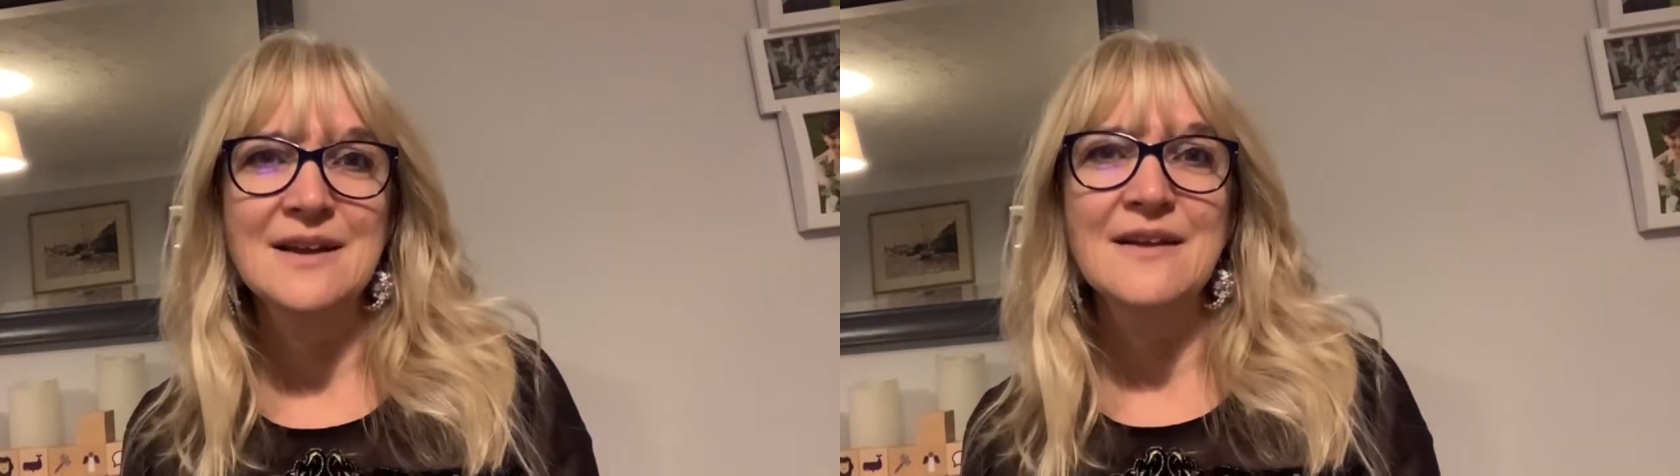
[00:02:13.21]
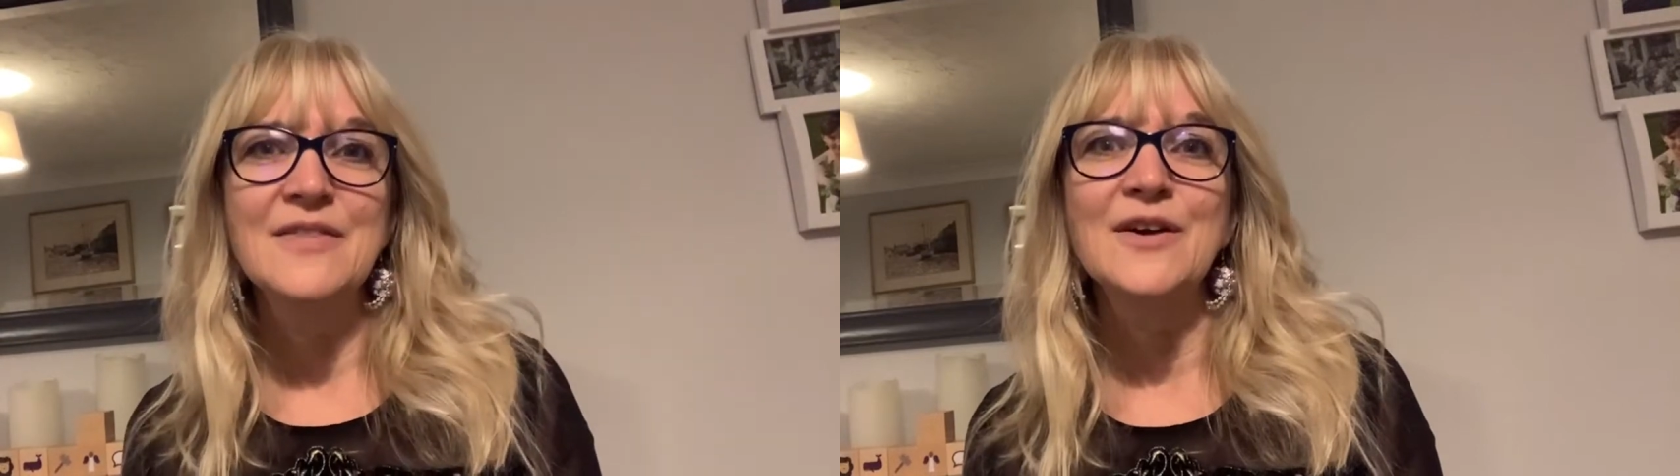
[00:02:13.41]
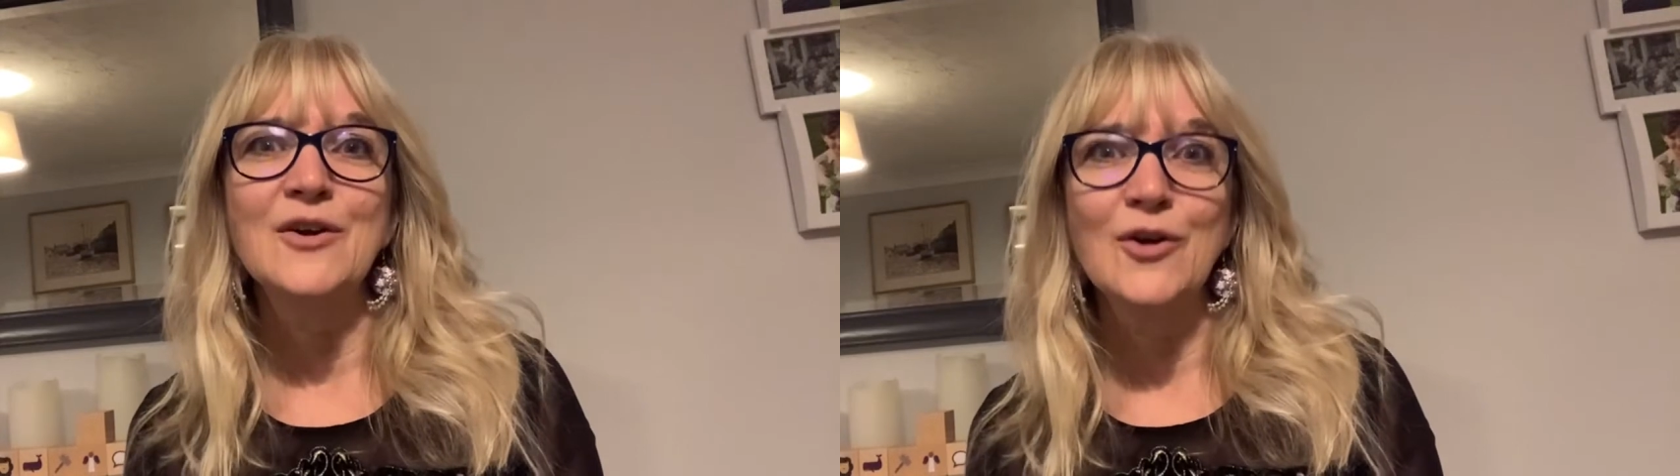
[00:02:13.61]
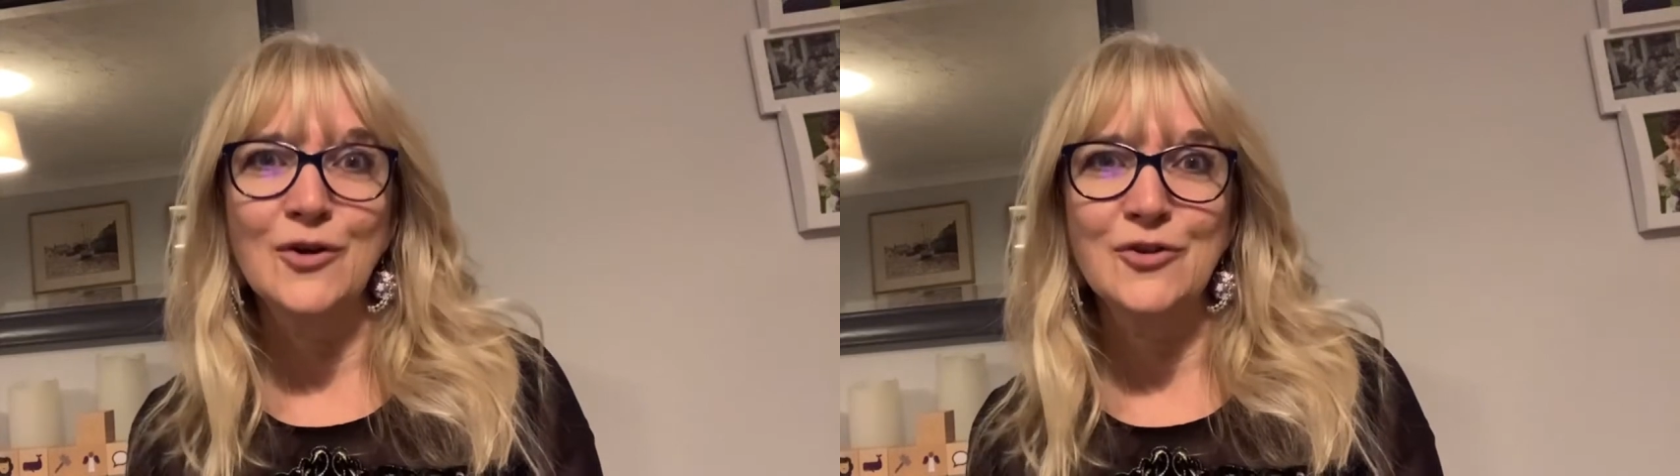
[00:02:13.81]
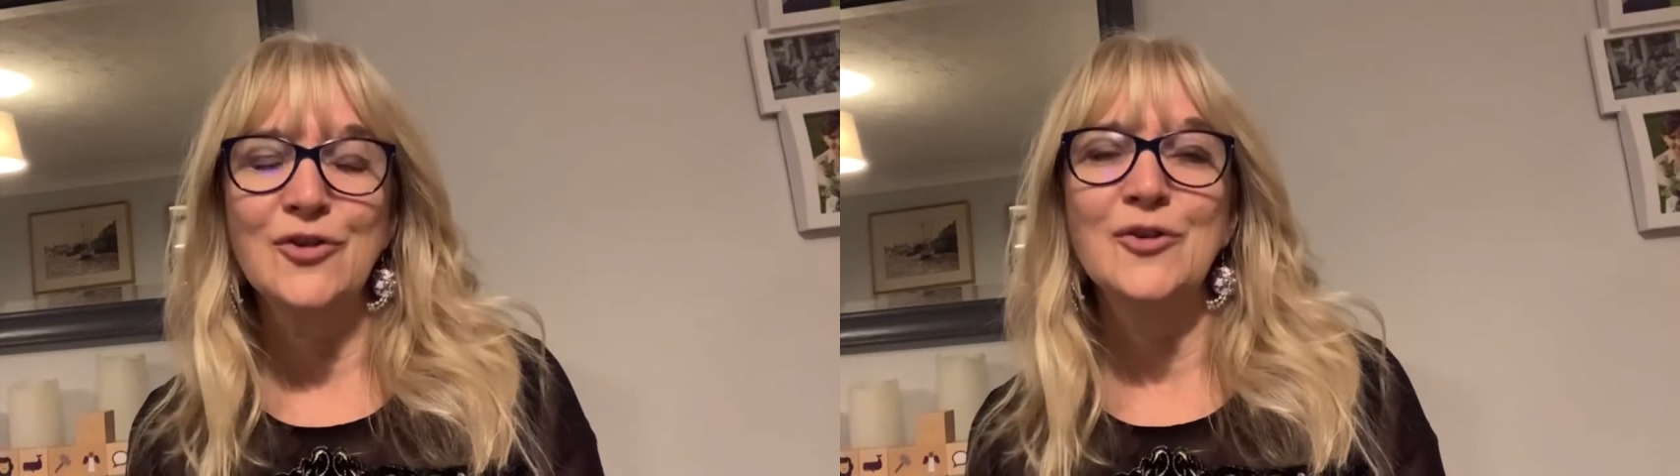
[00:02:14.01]
that God
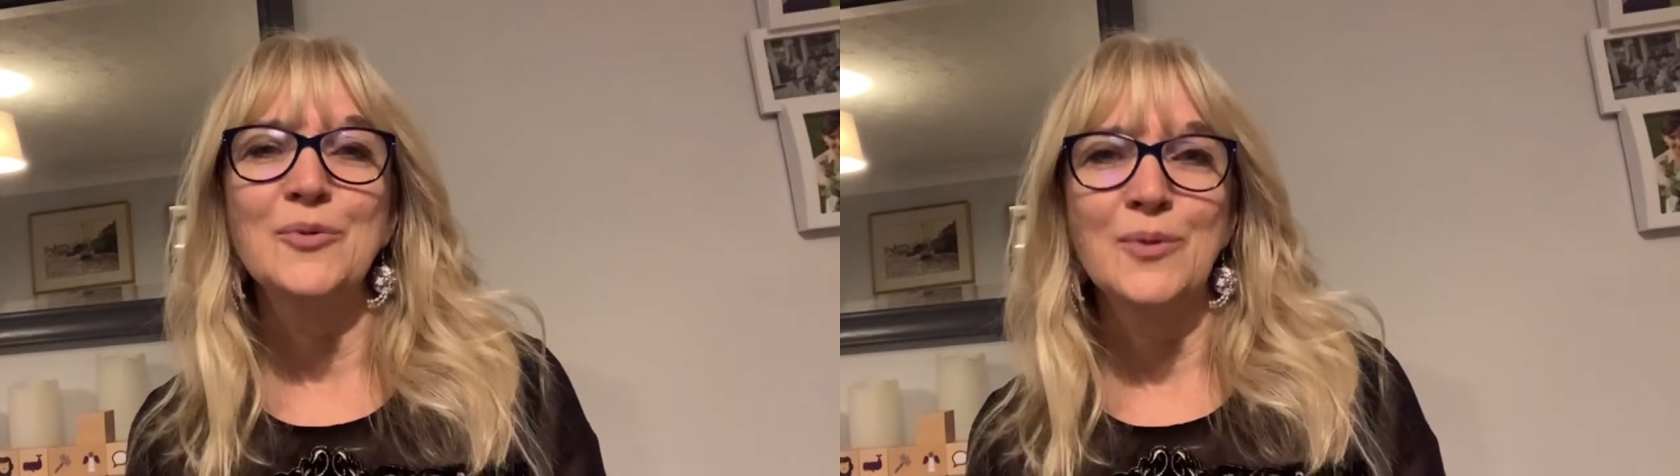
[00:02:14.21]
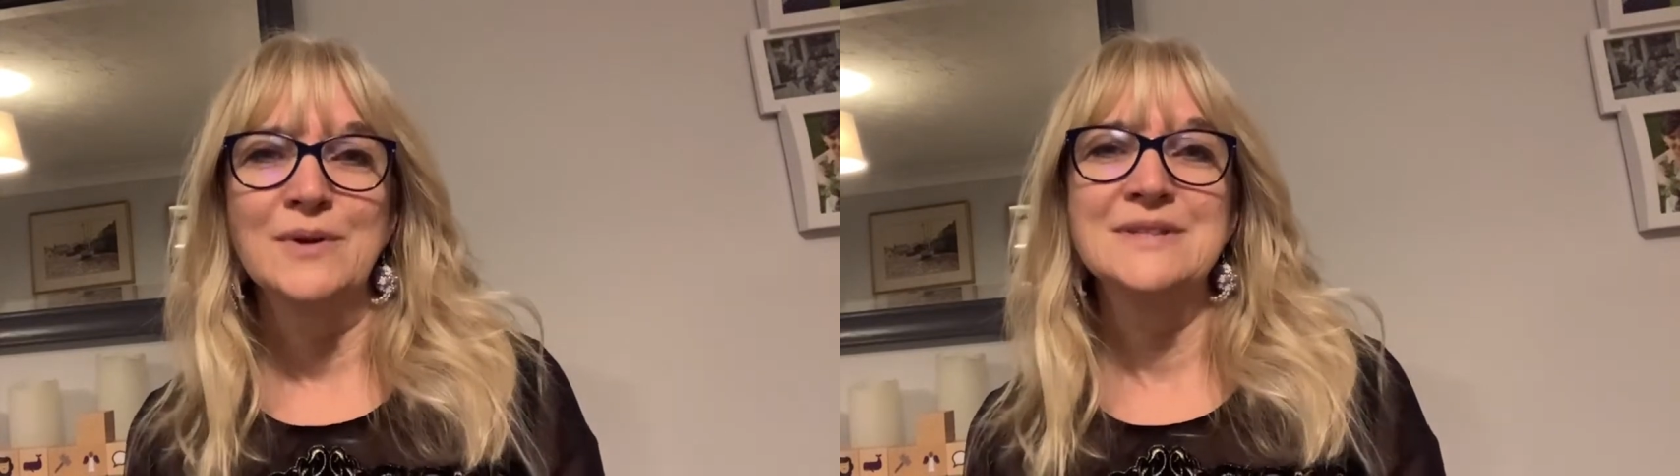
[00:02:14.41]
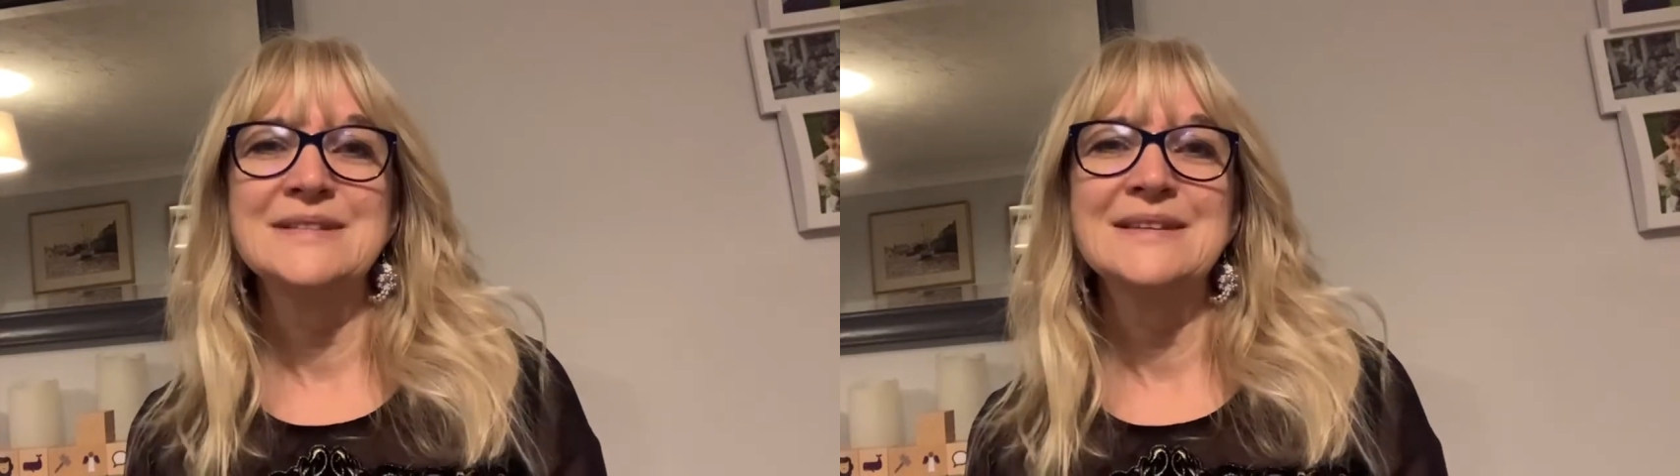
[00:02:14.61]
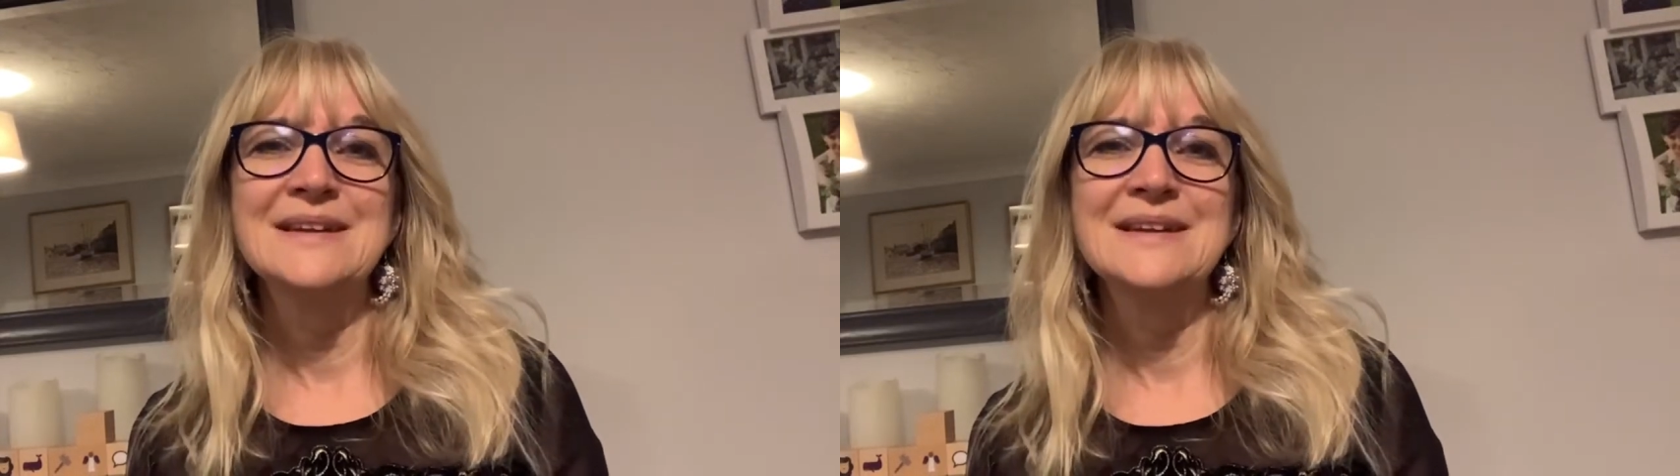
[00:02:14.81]
was